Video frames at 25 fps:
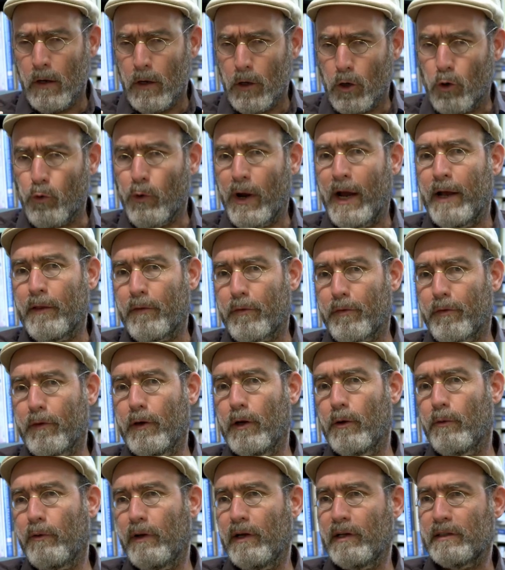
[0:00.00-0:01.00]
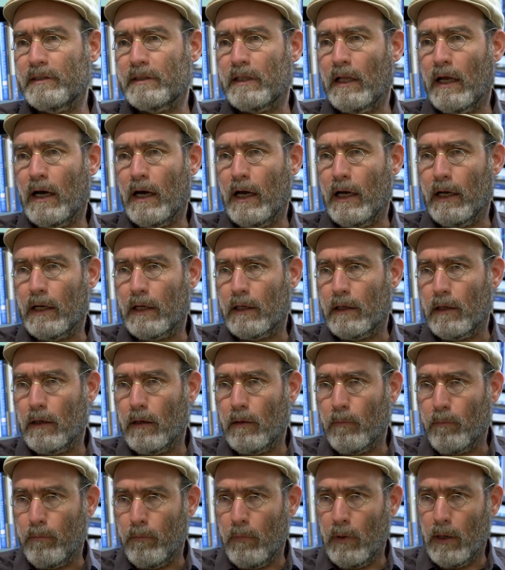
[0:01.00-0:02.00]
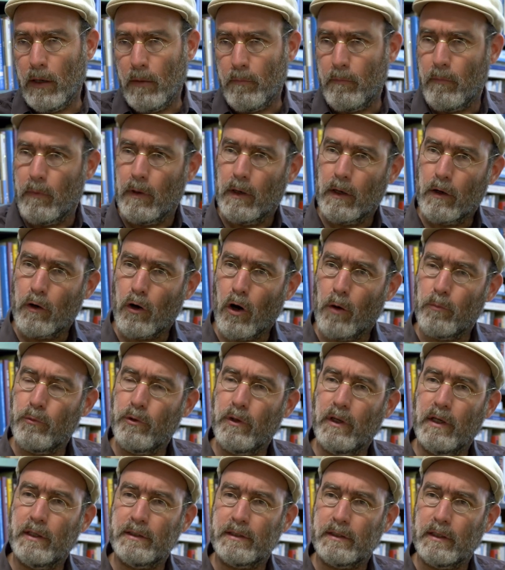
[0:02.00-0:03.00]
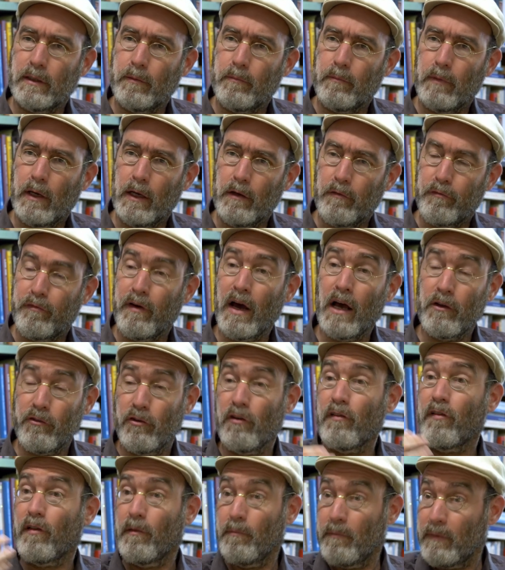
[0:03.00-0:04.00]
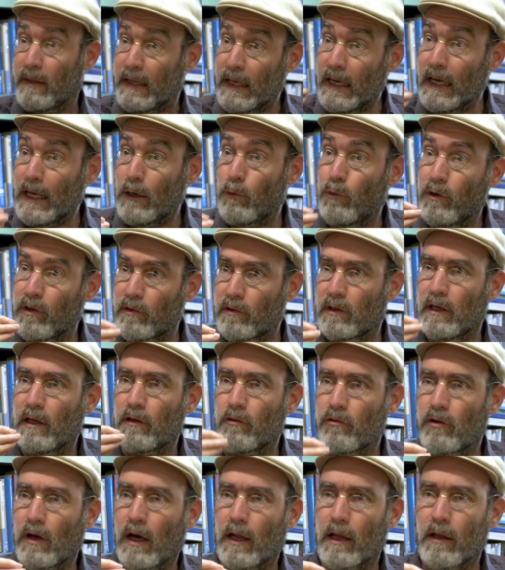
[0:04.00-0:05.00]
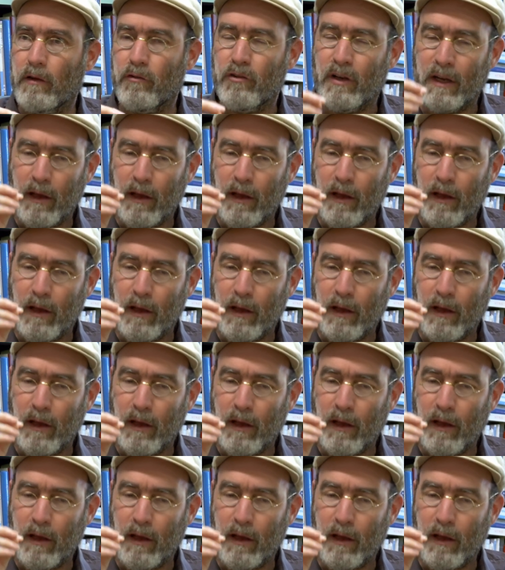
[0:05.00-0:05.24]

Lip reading: grand theories like communism and fascism deal with that challenge.